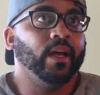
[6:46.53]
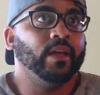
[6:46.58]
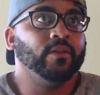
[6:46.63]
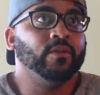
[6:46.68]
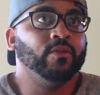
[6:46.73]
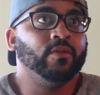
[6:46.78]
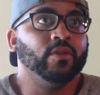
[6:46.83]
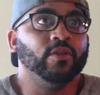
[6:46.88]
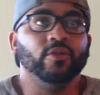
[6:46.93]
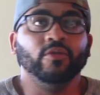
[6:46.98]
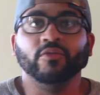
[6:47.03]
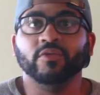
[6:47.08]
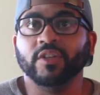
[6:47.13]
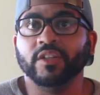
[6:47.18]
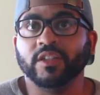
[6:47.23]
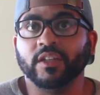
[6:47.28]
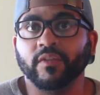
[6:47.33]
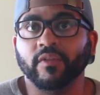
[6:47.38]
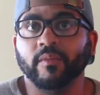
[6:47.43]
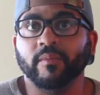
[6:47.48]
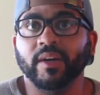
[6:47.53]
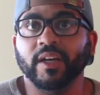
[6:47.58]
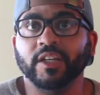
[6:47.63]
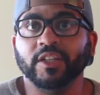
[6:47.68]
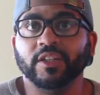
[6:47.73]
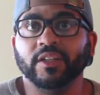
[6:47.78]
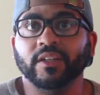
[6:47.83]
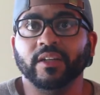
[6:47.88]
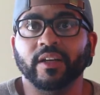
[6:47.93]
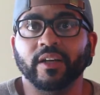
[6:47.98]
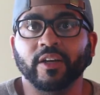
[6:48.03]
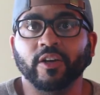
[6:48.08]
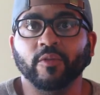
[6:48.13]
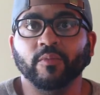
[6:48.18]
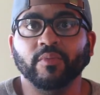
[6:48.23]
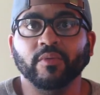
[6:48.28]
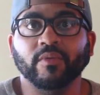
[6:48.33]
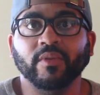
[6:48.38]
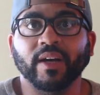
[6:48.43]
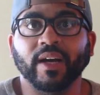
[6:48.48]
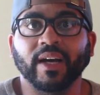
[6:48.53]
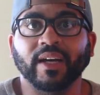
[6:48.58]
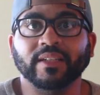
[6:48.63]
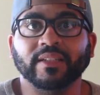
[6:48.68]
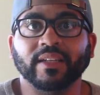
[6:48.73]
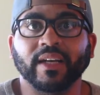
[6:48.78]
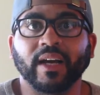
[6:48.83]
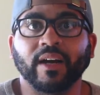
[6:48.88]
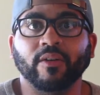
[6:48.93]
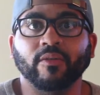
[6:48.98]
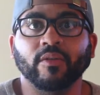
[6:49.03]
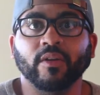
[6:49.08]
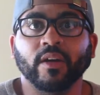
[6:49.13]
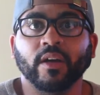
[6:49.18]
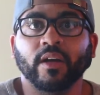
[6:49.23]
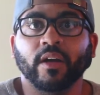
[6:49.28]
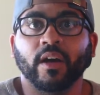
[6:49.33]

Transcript: you can use this information to help you guys out.